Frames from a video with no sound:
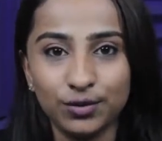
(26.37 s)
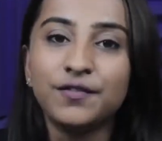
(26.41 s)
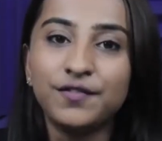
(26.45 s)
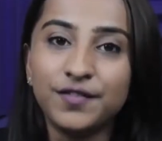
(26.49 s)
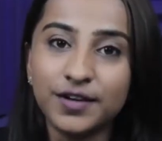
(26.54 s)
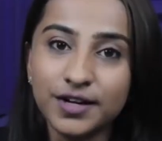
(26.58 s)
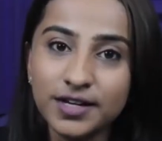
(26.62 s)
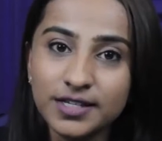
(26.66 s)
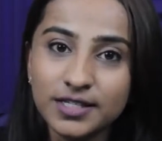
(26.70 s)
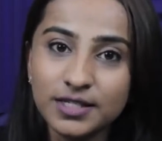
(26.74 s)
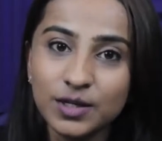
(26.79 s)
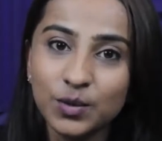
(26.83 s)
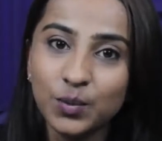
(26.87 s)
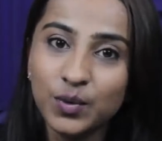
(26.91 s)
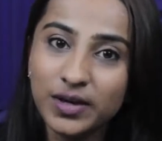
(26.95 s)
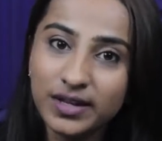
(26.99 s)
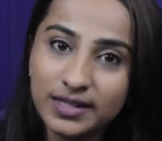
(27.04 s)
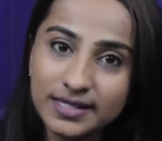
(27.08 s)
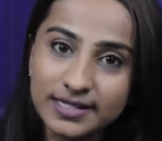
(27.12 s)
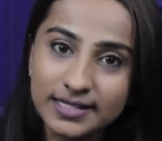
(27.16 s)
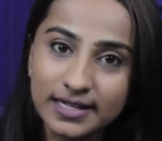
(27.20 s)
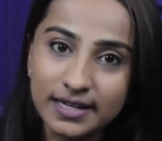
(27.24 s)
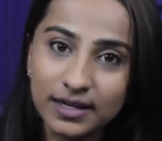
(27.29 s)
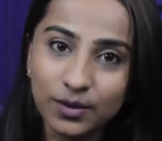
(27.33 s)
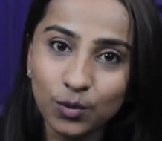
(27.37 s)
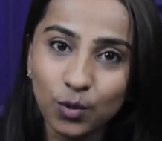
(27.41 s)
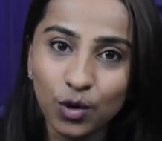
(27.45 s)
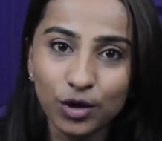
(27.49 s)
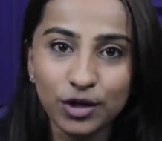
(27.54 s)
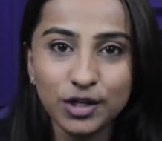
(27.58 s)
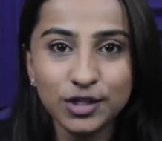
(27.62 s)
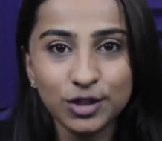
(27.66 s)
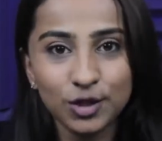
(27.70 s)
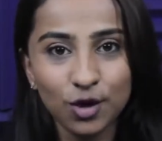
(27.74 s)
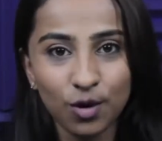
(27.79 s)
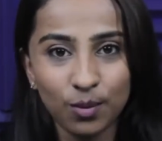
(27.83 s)
First, we'll see
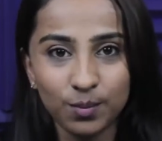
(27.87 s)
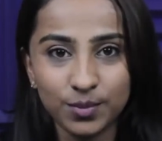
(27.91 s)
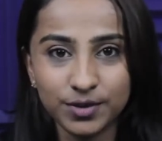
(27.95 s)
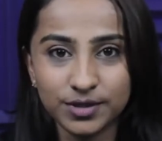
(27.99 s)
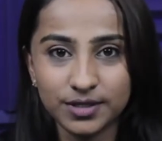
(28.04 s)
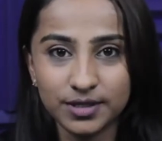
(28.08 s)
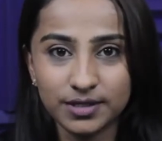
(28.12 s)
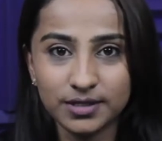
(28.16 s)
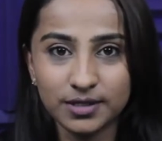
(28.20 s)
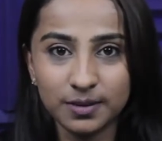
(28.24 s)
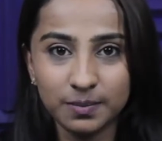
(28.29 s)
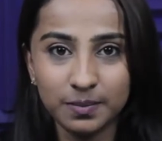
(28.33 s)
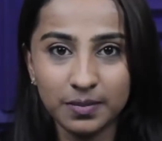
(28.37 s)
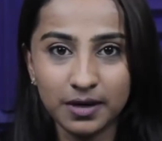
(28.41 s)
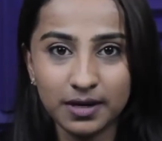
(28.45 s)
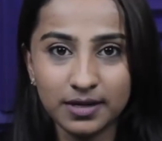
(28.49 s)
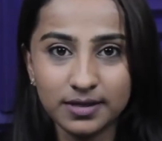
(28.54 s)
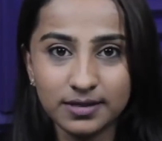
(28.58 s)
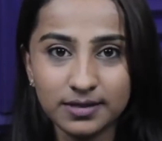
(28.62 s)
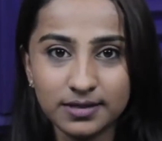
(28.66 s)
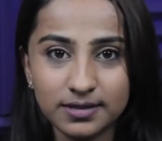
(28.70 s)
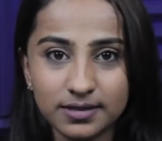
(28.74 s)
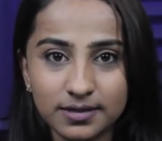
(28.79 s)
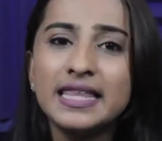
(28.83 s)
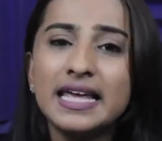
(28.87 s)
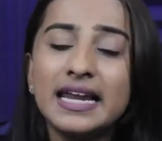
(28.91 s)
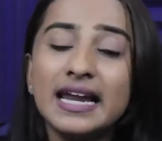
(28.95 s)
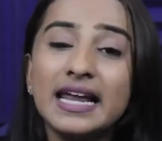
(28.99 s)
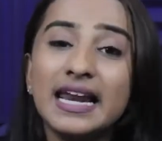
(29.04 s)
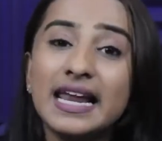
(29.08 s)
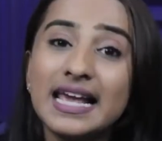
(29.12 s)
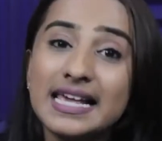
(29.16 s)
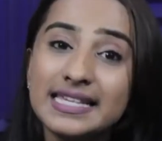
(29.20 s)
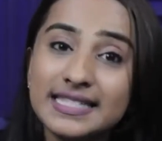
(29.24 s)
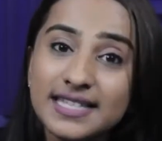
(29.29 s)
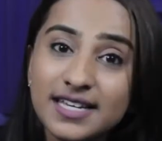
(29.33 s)
what is composite supplies. There
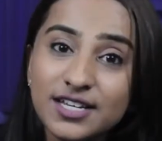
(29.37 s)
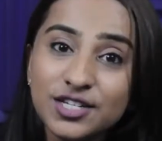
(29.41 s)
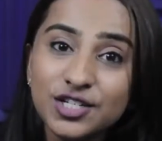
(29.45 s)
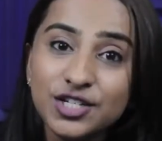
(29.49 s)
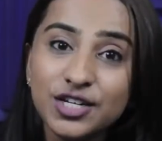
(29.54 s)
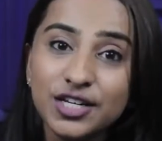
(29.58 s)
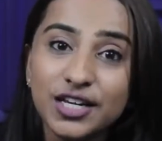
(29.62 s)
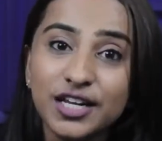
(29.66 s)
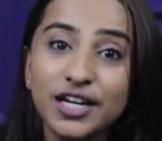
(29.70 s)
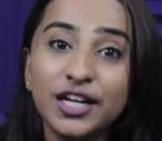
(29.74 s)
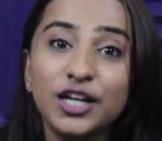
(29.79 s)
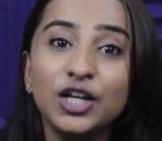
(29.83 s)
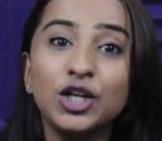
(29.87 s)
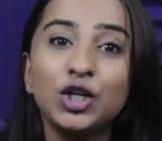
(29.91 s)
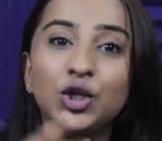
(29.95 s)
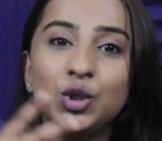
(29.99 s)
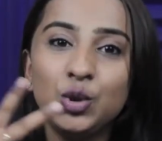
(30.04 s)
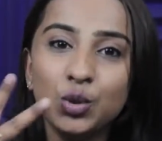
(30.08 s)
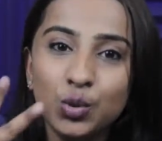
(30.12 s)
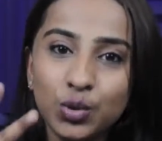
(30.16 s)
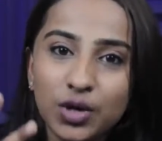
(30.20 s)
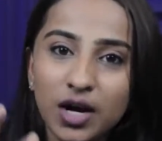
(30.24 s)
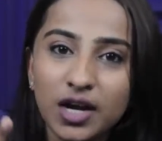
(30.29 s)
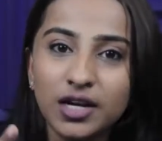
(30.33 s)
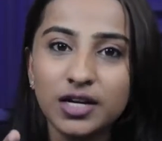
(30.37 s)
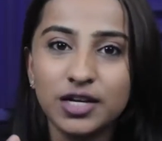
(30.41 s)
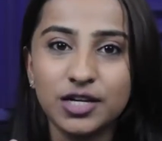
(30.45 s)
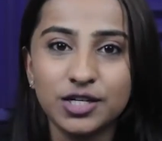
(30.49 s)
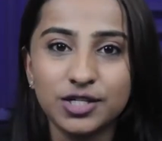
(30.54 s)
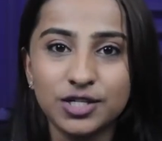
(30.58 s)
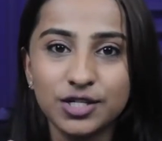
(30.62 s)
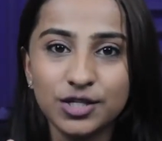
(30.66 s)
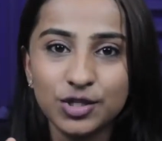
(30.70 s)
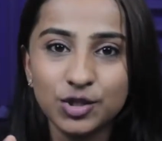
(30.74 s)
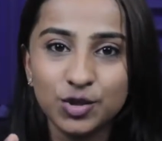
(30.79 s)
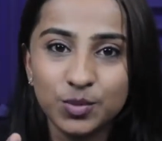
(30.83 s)
are essentially two
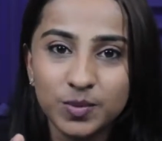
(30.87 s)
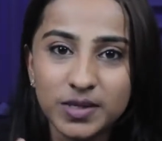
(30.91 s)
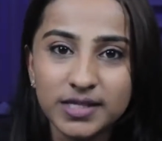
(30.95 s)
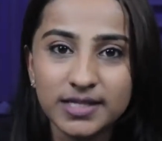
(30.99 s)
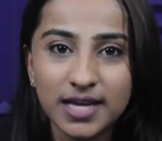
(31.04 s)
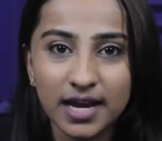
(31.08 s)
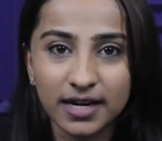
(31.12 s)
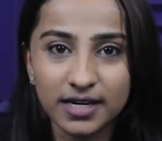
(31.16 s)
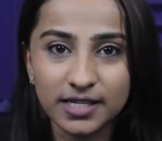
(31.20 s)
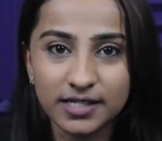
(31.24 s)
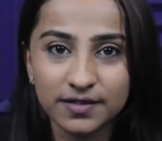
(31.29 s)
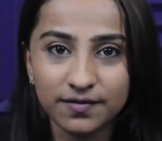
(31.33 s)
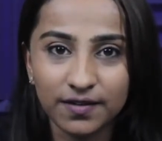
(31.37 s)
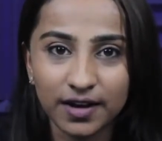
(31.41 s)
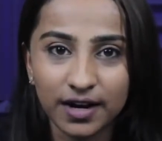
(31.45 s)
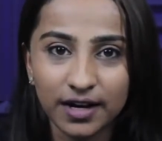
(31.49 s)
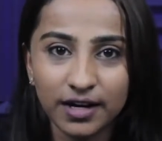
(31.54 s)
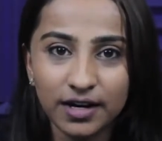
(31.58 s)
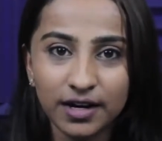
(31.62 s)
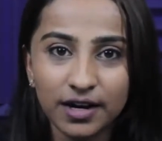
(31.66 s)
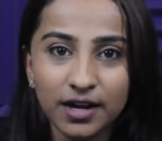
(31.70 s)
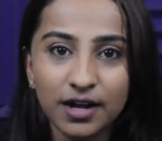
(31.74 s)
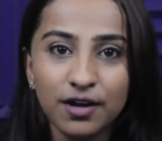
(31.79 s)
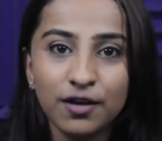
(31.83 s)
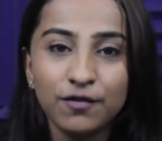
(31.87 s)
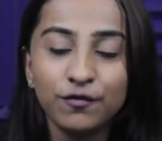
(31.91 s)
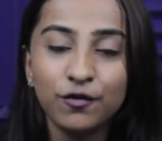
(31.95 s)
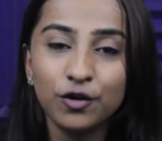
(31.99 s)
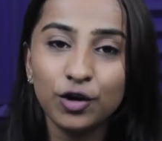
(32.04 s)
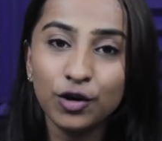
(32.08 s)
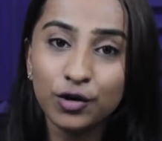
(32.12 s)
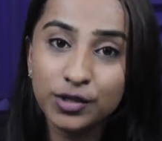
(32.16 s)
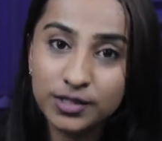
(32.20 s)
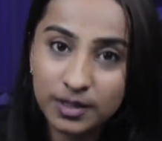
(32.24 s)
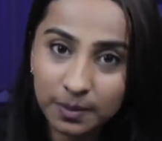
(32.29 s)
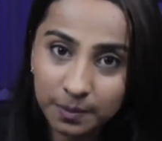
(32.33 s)
conditions to be satisfied for
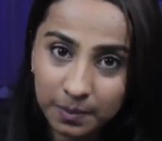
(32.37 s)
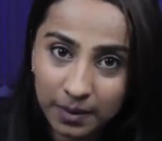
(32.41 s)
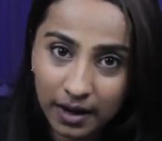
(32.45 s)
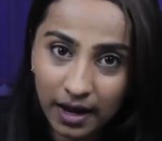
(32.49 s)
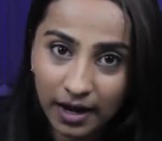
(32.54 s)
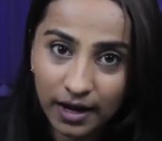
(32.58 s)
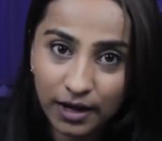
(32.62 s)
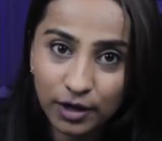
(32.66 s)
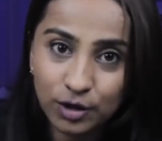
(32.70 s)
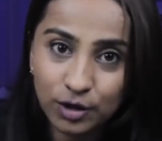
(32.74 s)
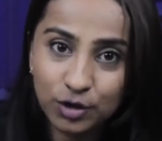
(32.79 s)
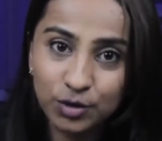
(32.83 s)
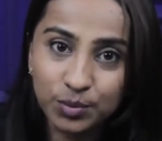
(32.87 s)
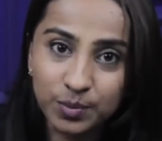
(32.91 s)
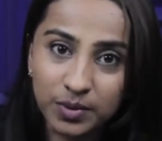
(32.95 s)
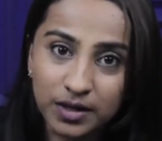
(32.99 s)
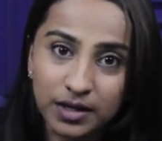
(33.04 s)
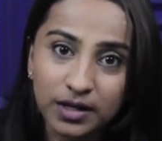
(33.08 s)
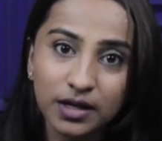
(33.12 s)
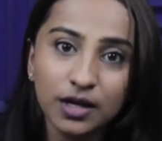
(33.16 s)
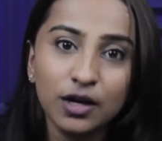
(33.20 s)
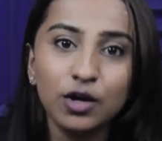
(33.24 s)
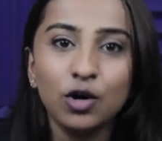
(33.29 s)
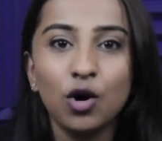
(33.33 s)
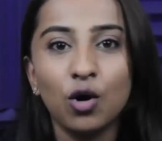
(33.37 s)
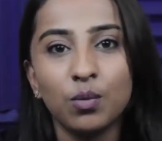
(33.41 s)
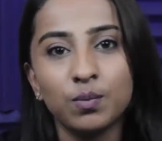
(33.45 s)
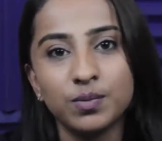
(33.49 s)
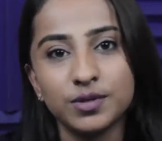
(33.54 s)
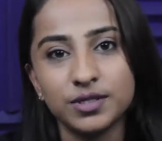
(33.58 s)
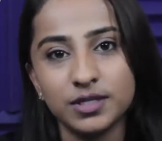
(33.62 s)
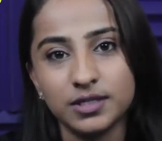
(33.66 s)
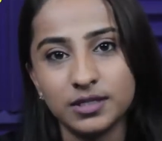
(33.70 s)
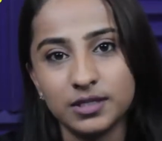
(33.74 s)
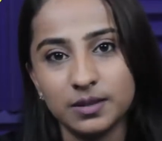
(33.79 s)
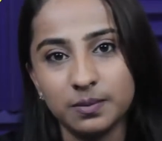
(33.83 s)
a supply to be a
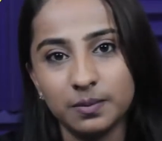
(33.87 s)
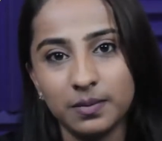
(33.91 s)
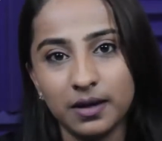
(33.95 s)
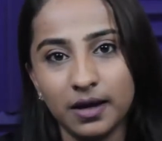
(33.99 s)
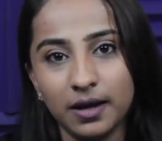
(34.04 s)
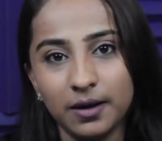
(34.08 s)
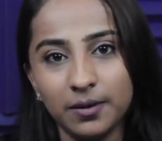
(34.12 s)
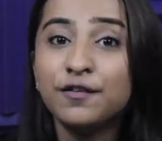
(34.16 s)
composite supply.